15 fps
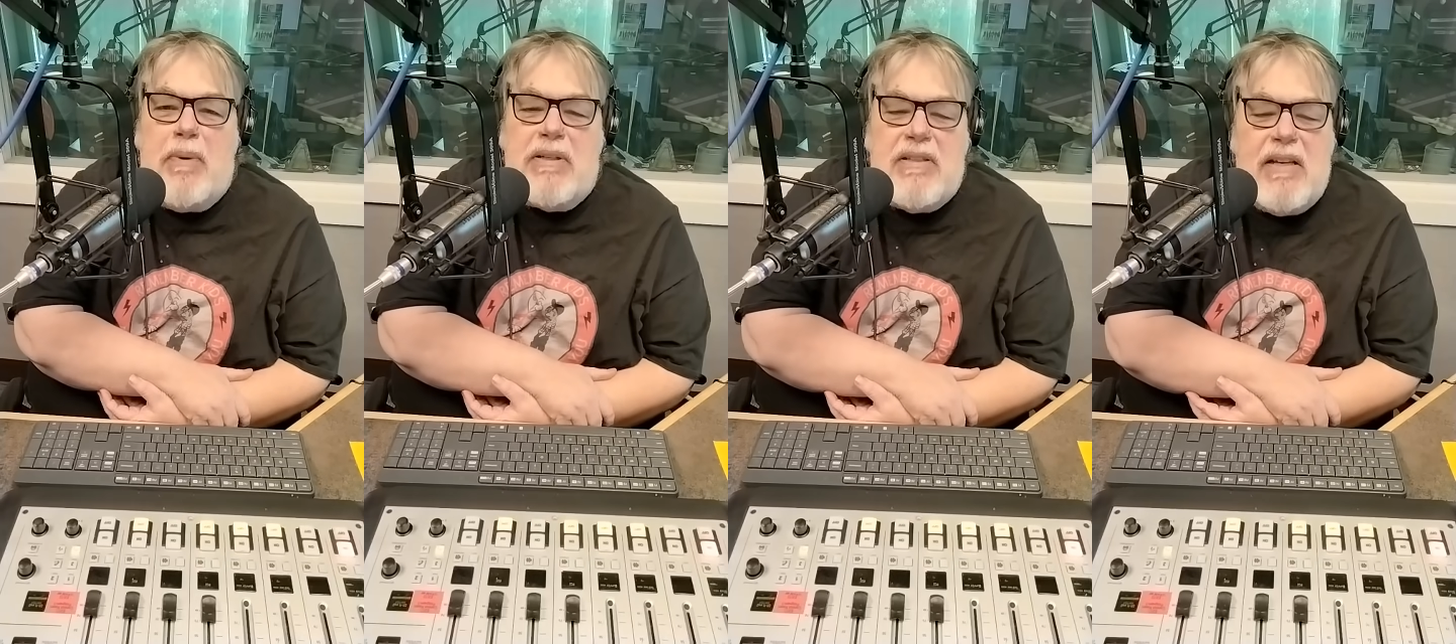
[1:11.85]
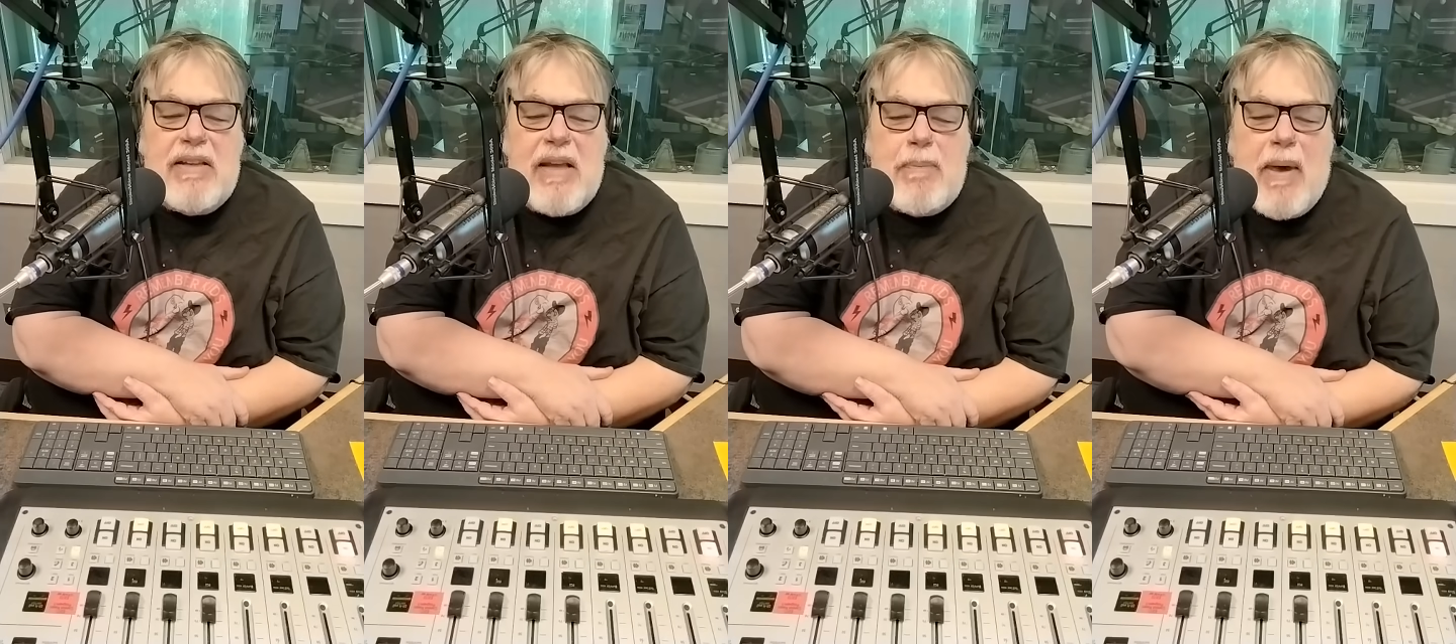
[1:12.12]
He
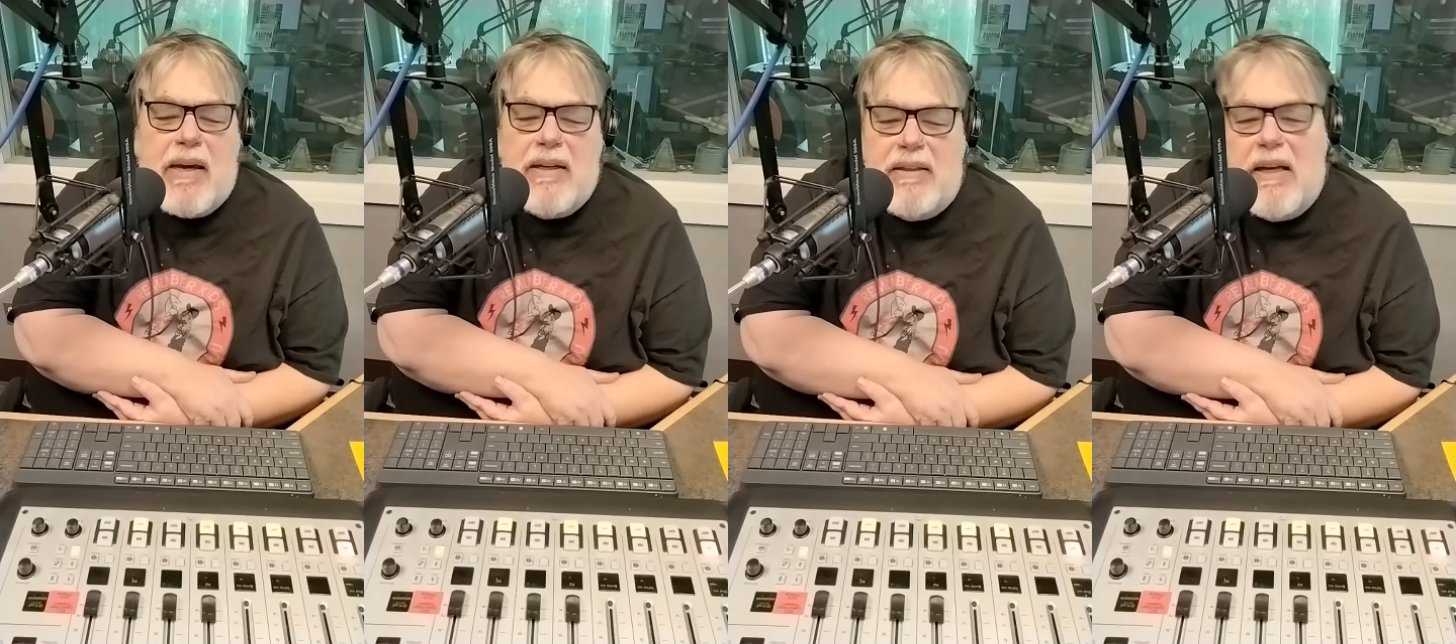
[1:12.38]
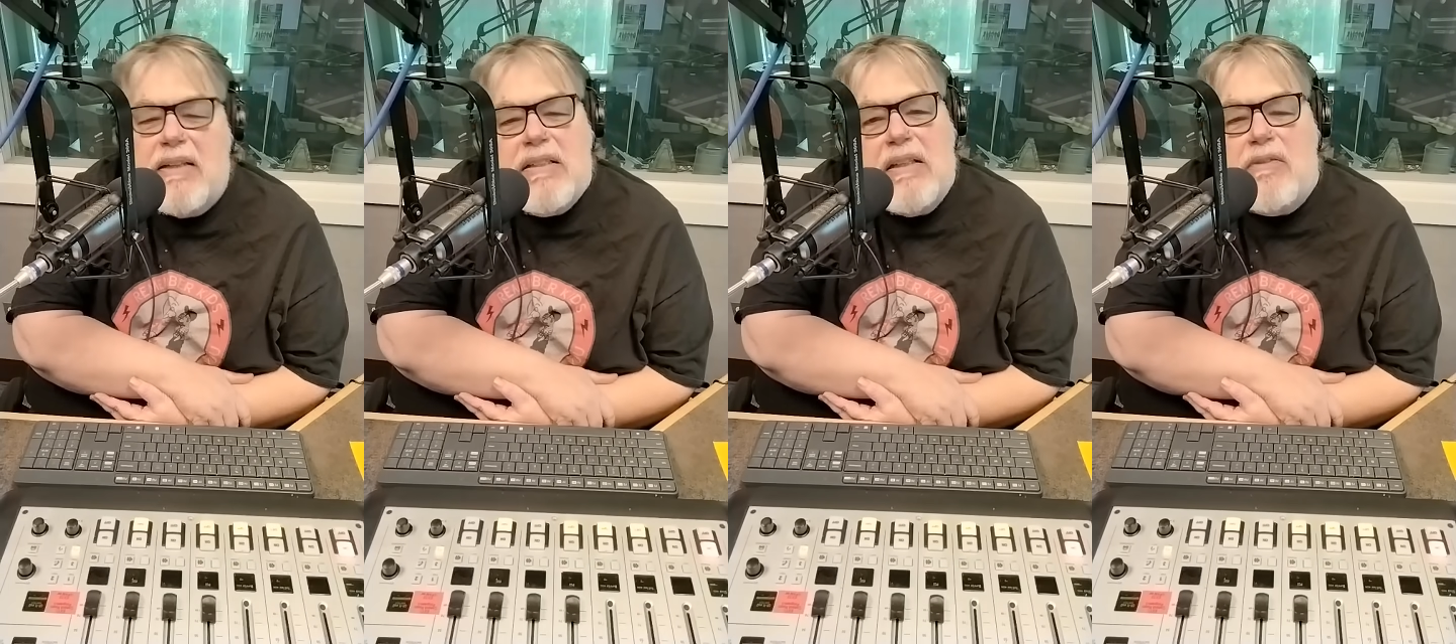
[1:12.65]
said that back in
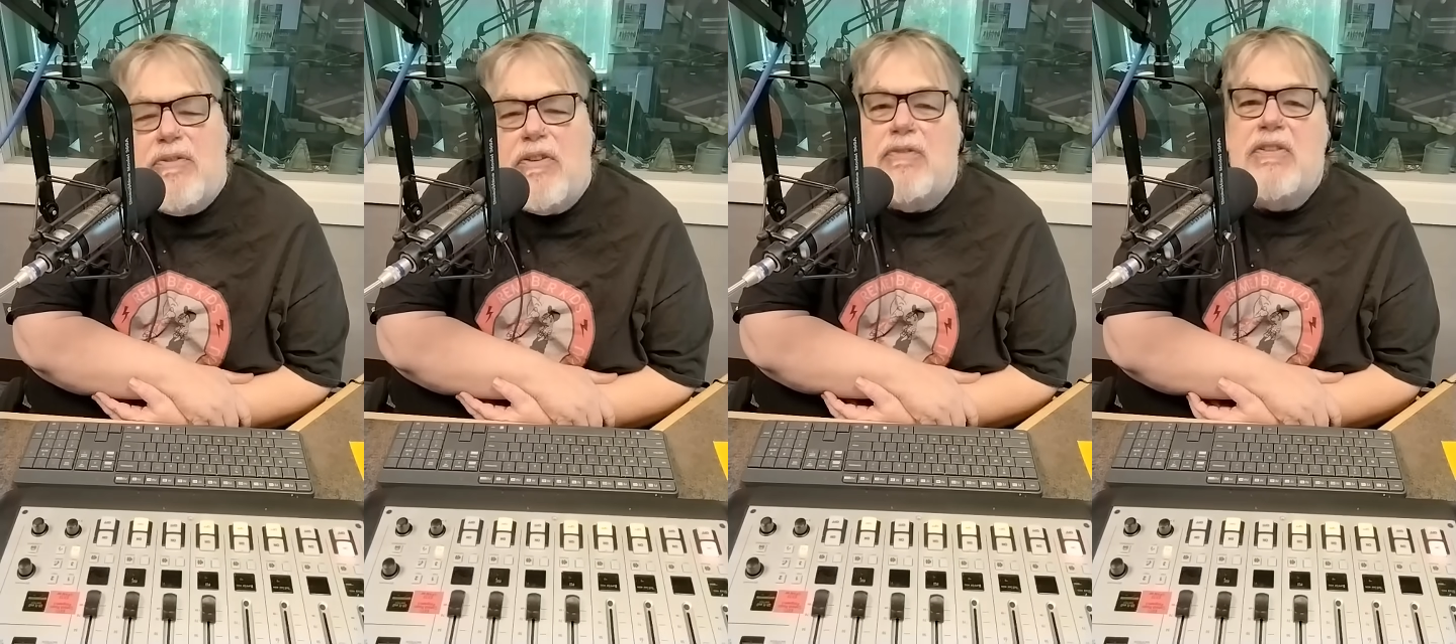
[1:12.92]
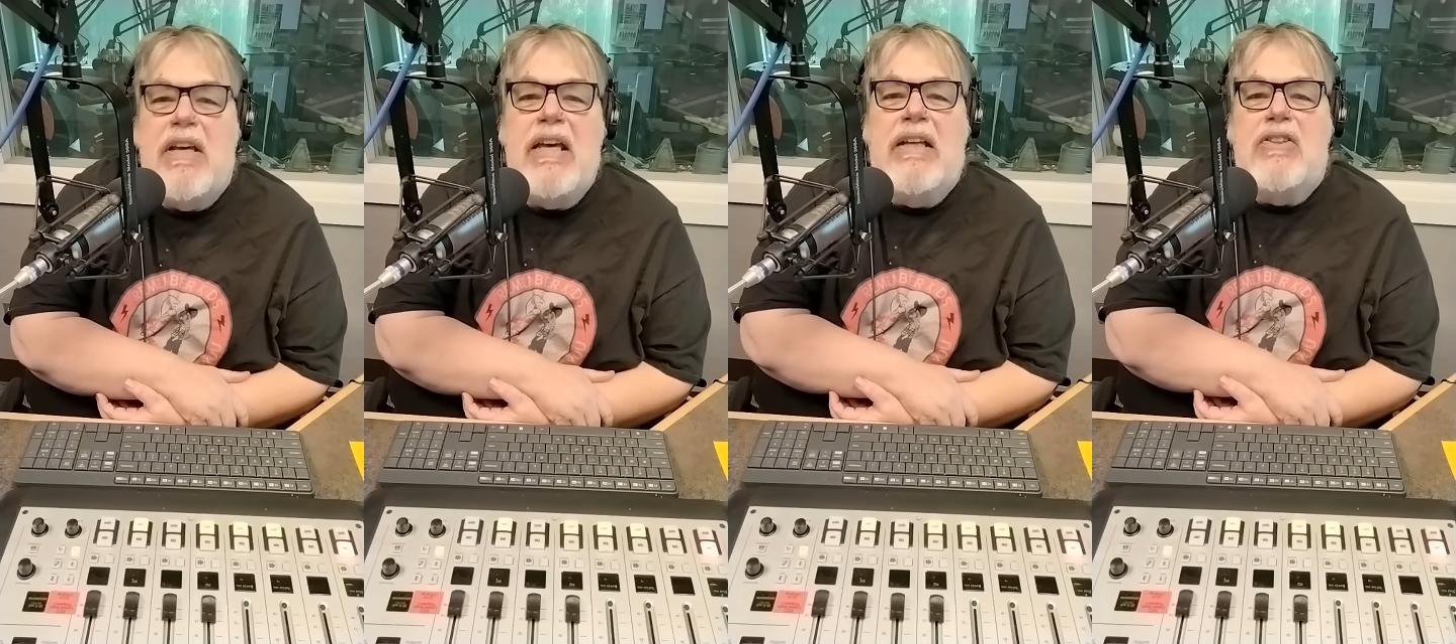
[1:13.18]

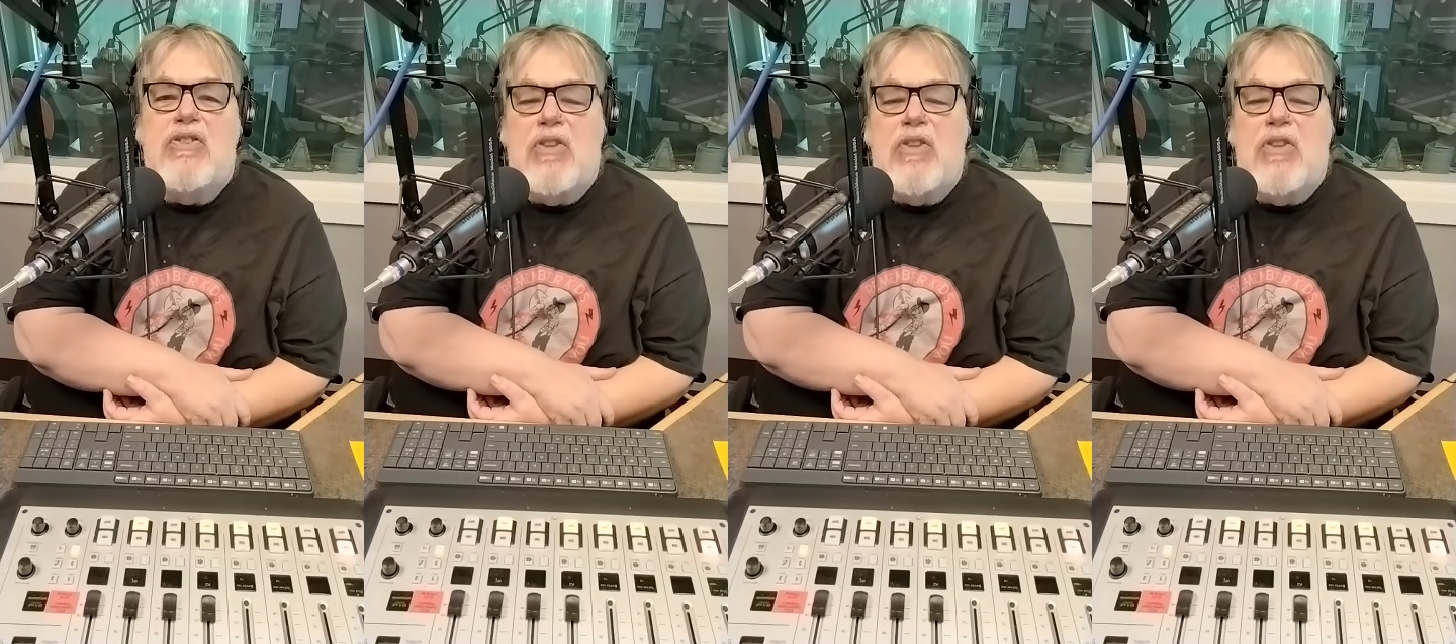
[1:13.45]
1915.